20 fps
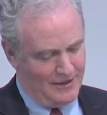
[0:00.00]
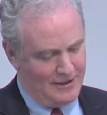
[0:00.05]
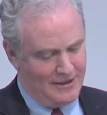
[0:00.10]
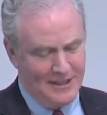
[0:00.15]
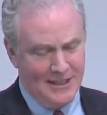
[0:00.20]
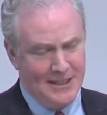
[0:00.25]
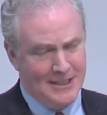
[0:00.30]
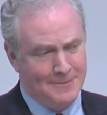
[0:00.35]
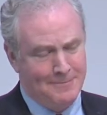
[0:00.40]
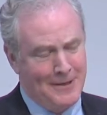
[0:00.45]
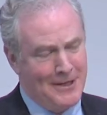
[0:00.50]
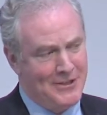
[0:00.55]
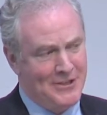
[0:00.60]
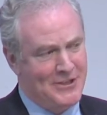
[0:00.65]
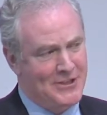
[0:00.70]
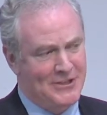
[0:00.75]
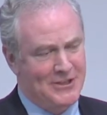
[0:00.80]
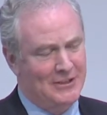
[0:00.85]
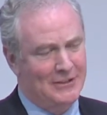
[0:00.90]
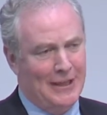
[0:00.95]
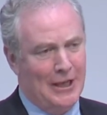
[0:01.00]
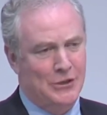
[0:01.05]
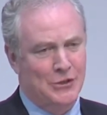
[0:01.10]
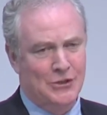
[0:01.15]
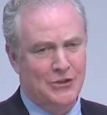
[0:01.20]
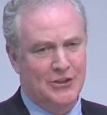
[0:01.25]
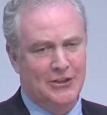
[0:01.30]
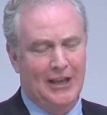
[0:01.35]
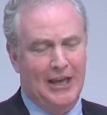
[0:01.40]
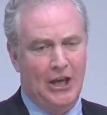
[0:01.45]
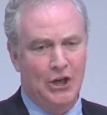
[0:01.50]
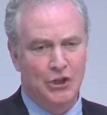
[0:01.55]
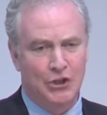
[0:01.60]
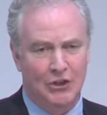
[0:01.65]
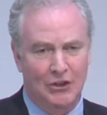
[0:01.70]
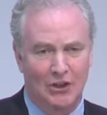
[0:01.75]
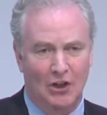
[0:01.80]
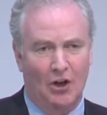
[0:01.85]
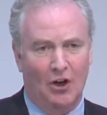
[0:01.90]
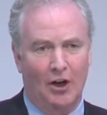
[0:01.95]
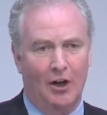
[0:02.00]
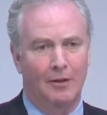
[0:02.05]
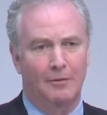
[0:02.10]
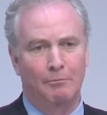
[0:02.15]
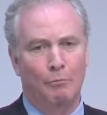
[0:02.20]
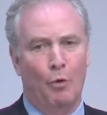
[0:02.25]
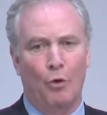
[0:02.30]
these pieces of legislation are